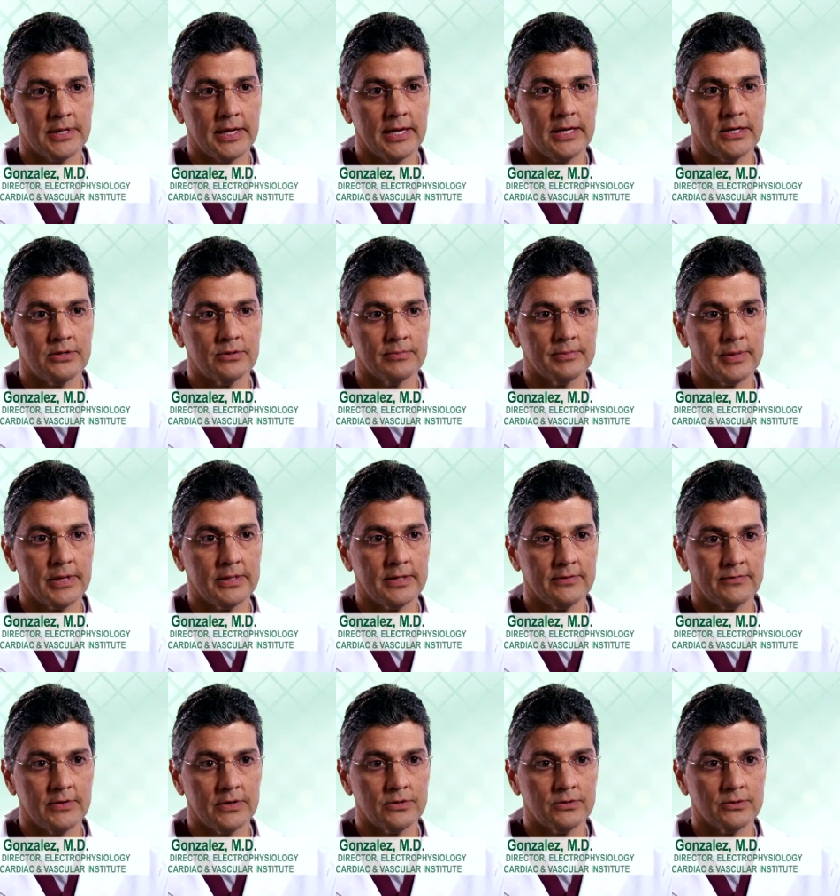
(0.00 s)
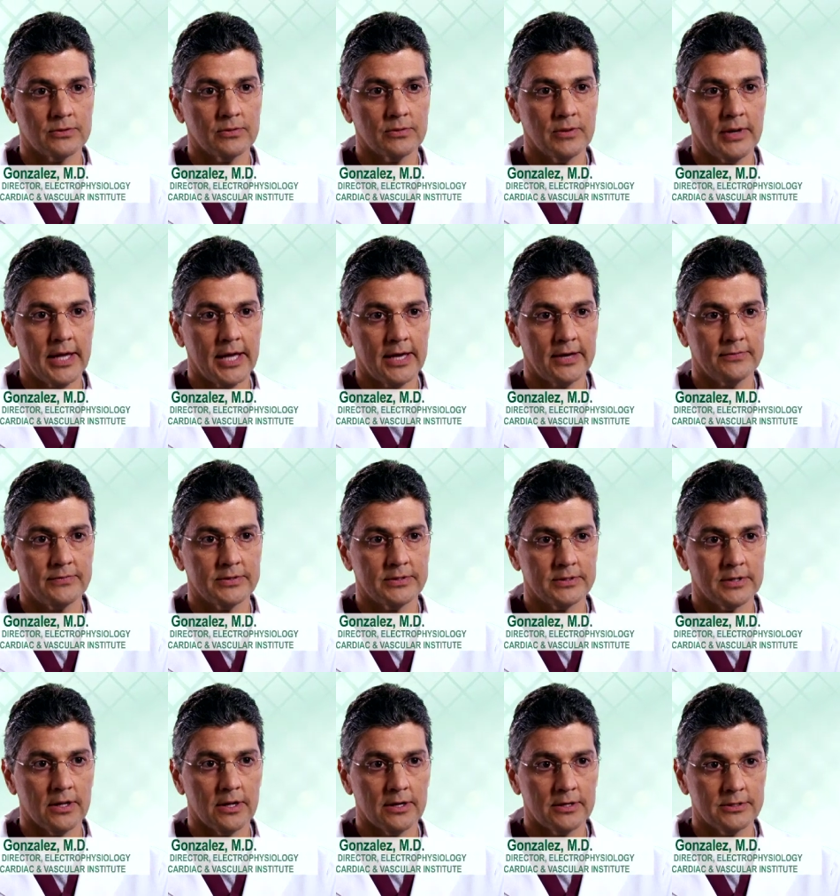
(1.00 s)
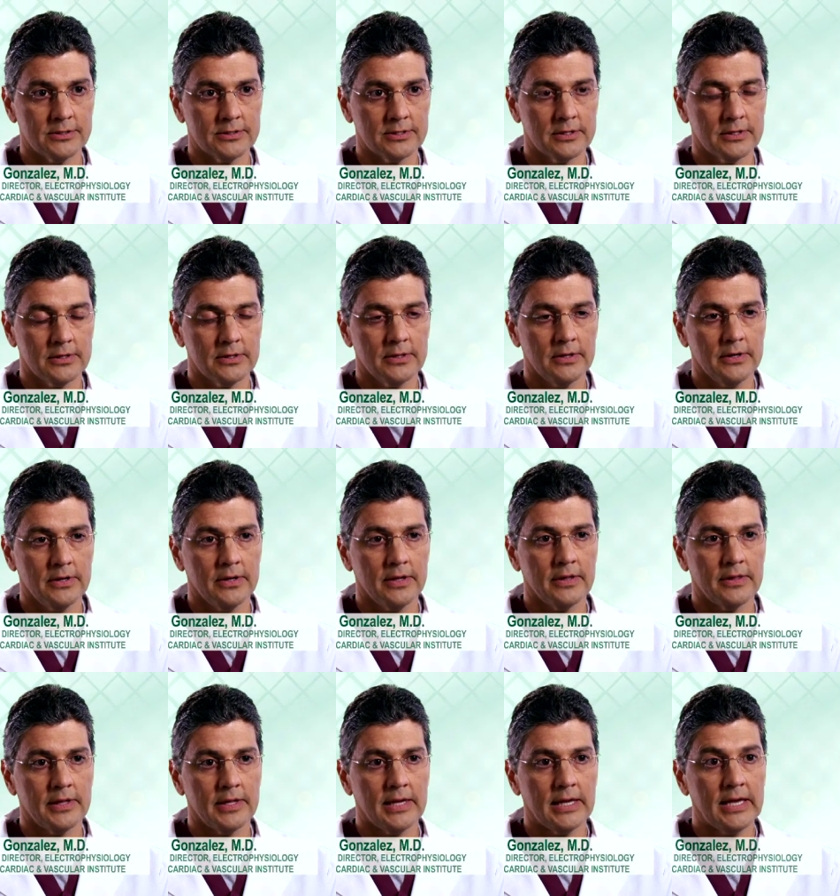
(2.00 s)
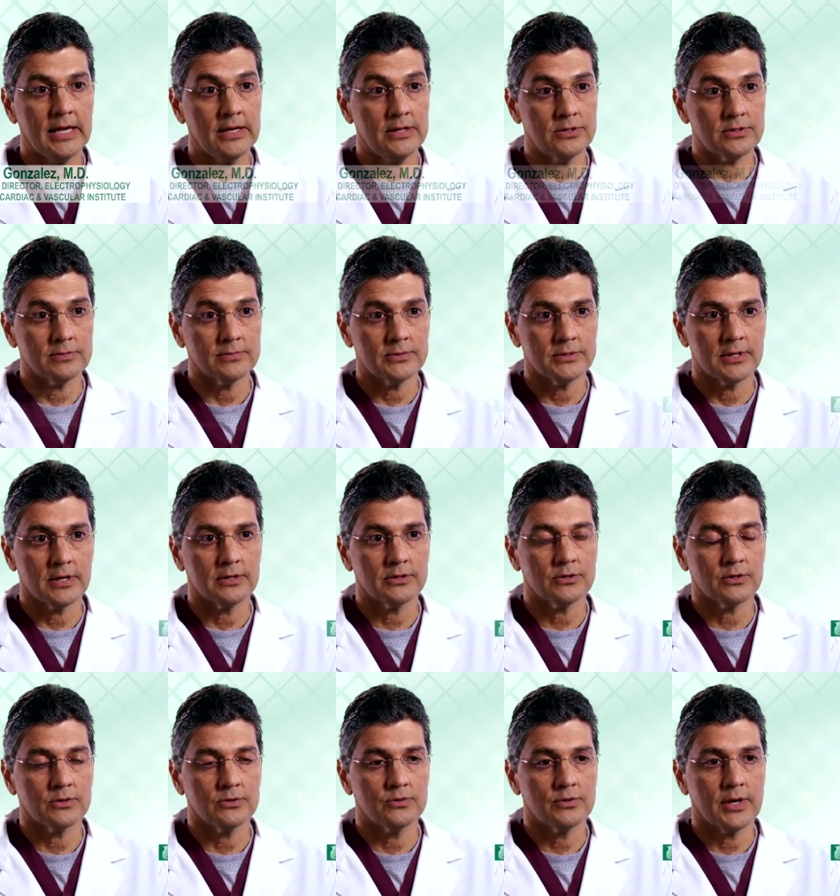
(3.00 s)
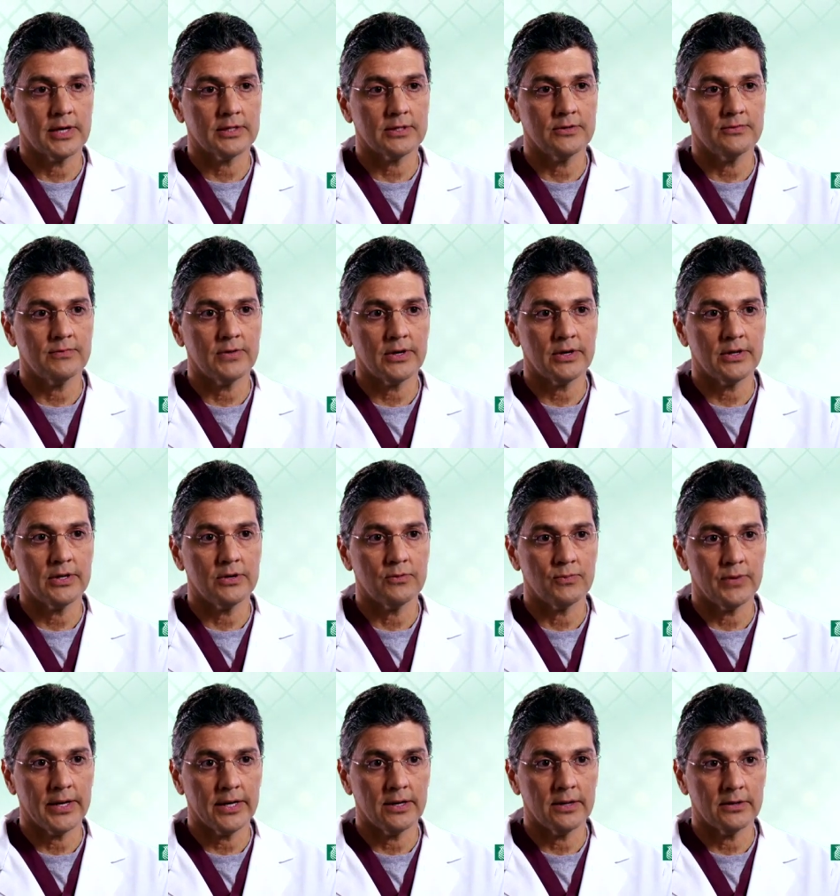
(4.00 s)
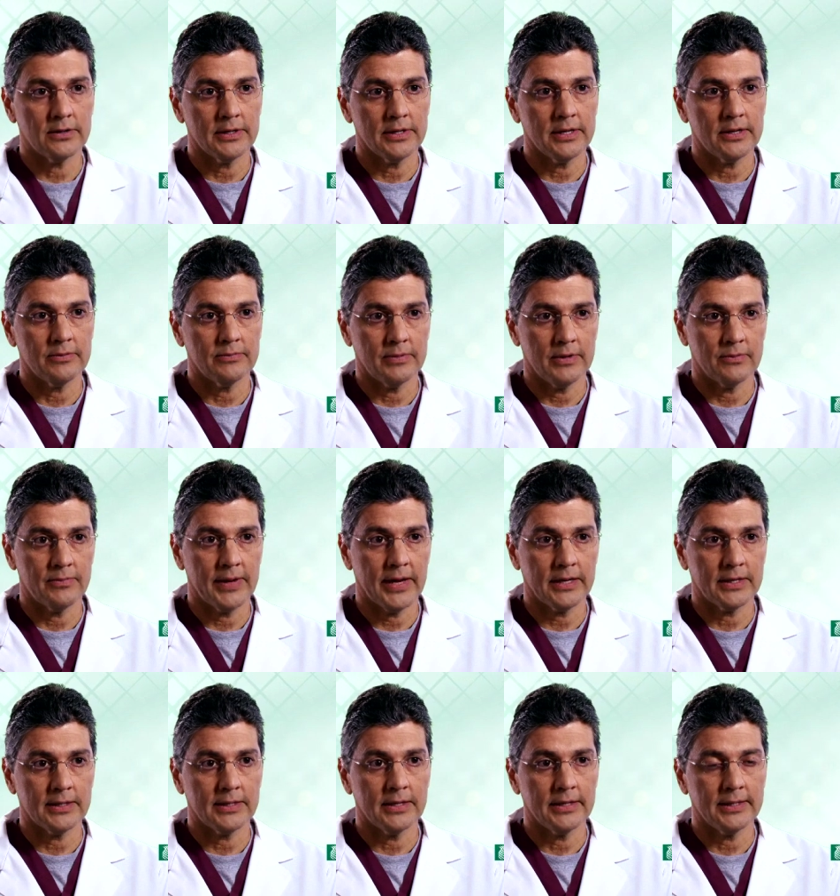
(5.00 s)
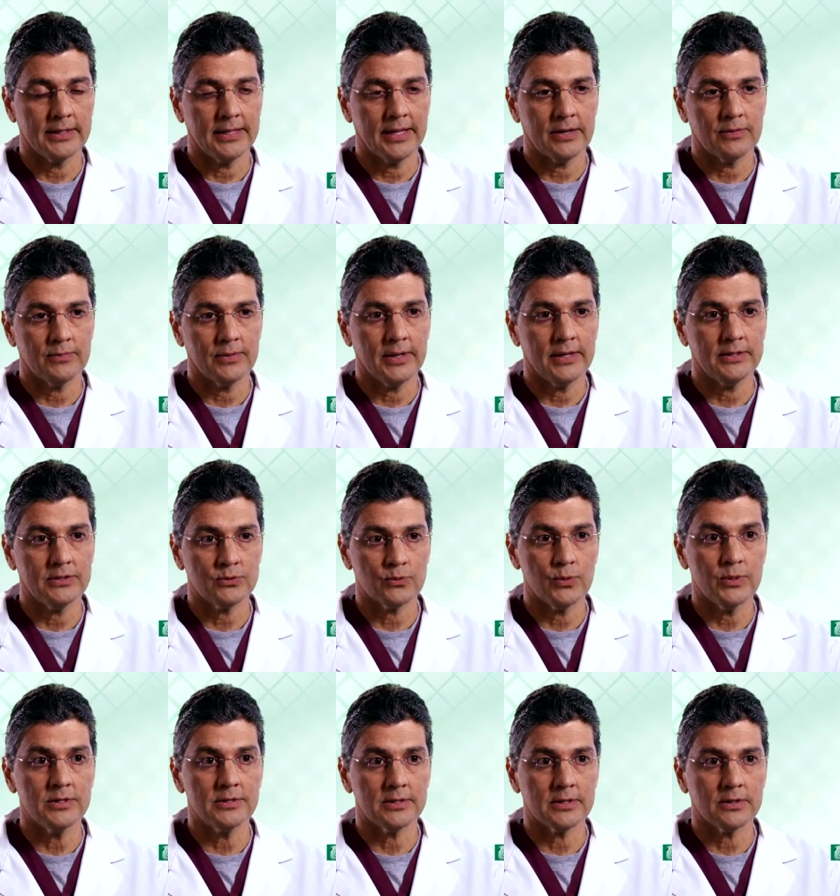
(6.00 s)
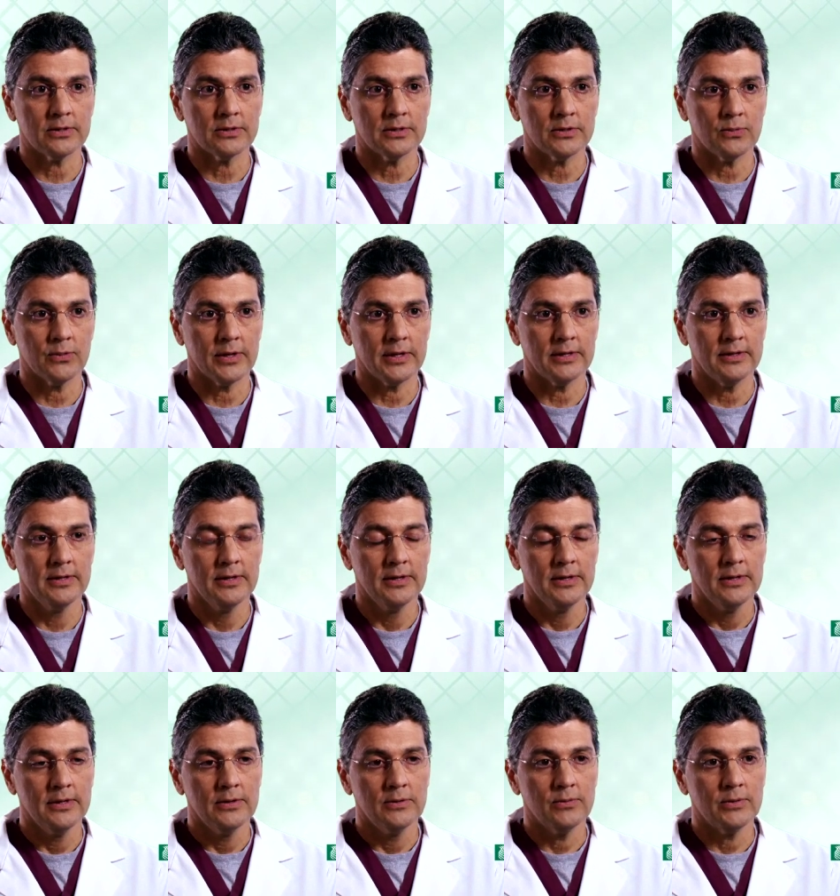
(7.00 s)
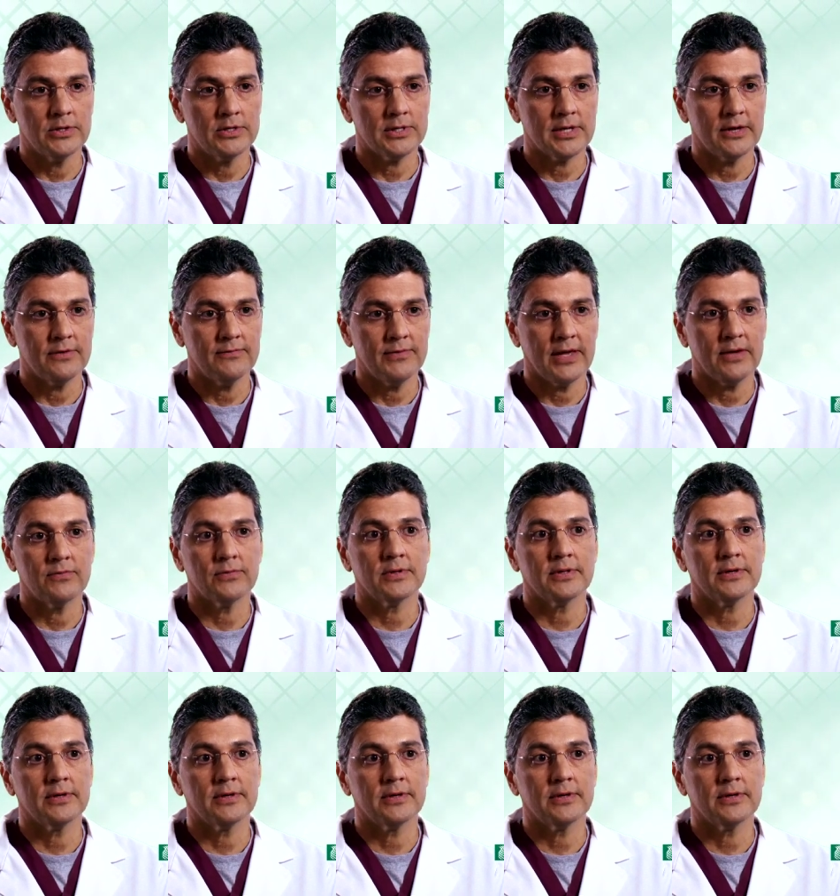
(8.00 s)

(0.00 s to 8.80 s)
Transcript: the atrium and the ventricle, have is lost. The atrium starts contracting very irregularly and erratically and not really squeezing all the way, which can favor